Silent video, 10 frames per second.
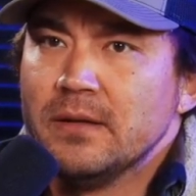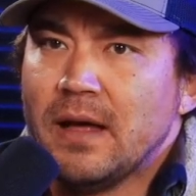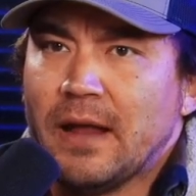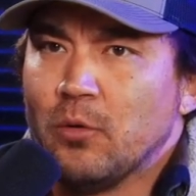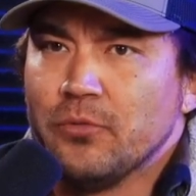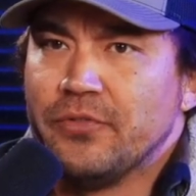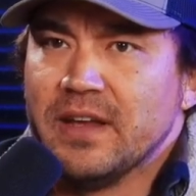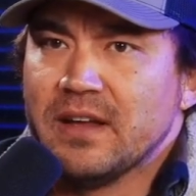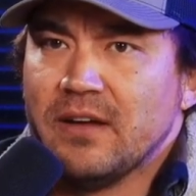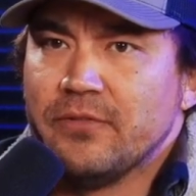I don't
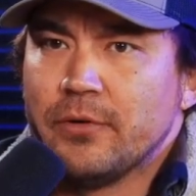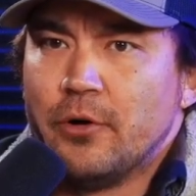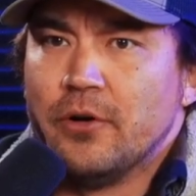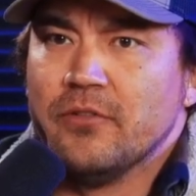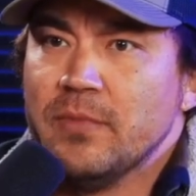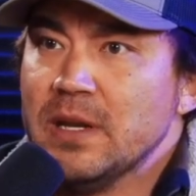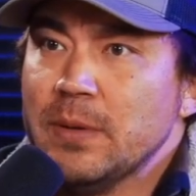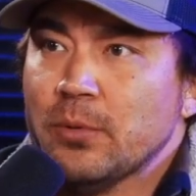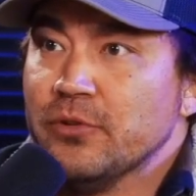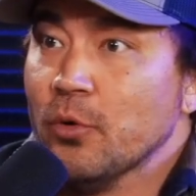think I've heard of many
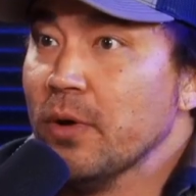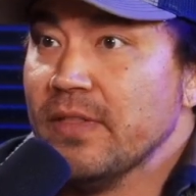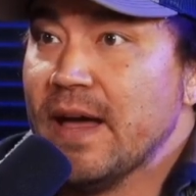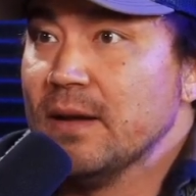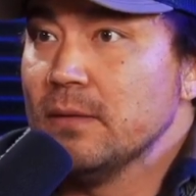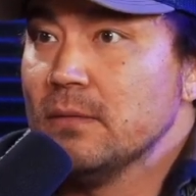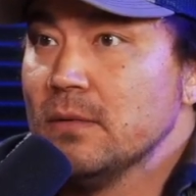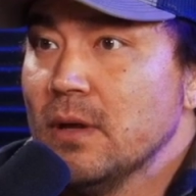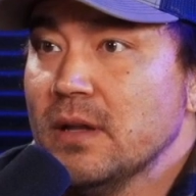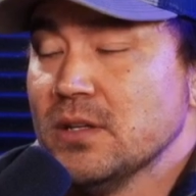people doing that
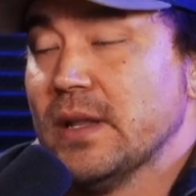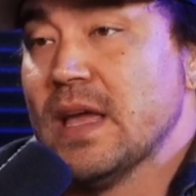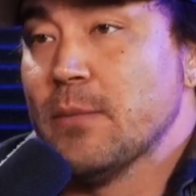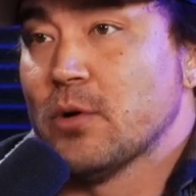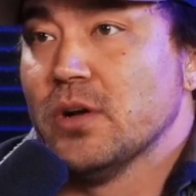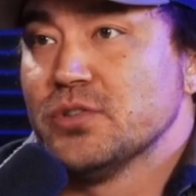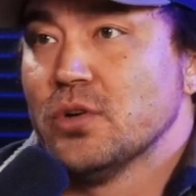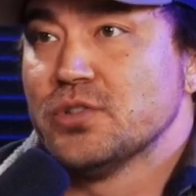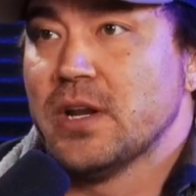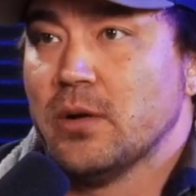until I came across
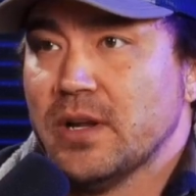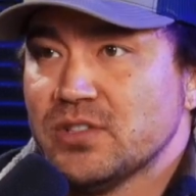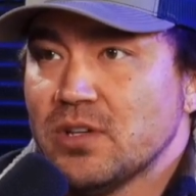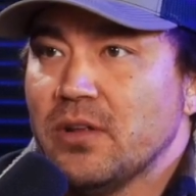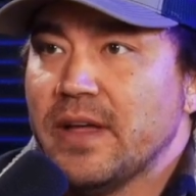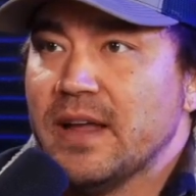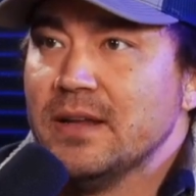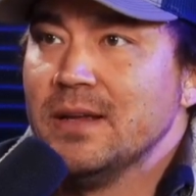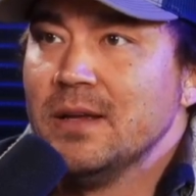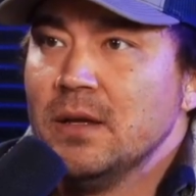your channel and I saw that.
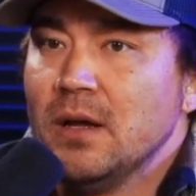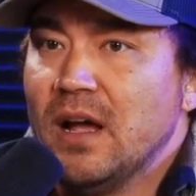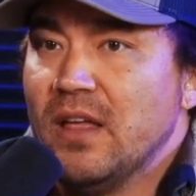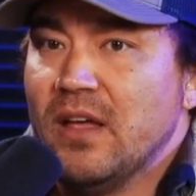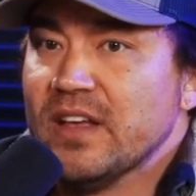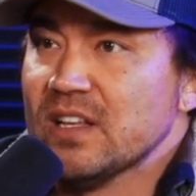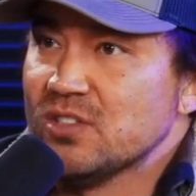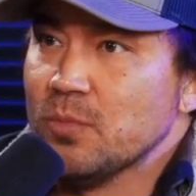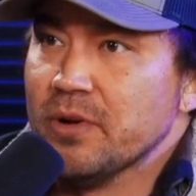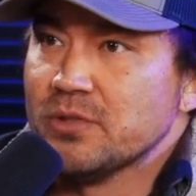I think that's
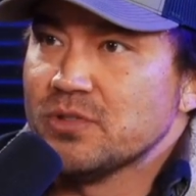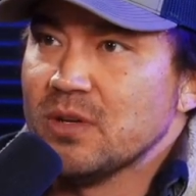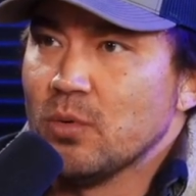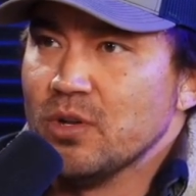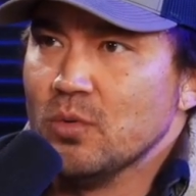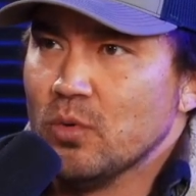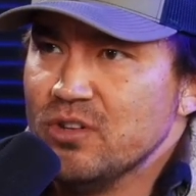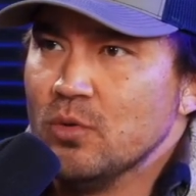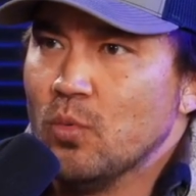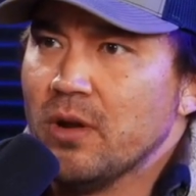super interesting. Were
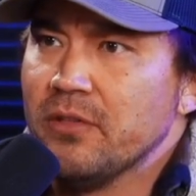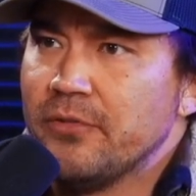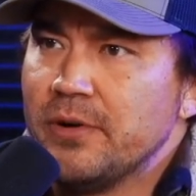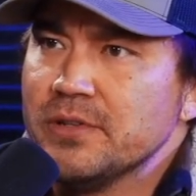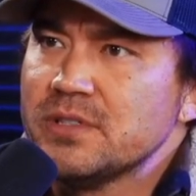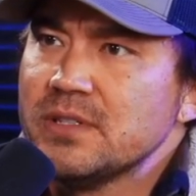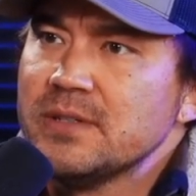you one of the first?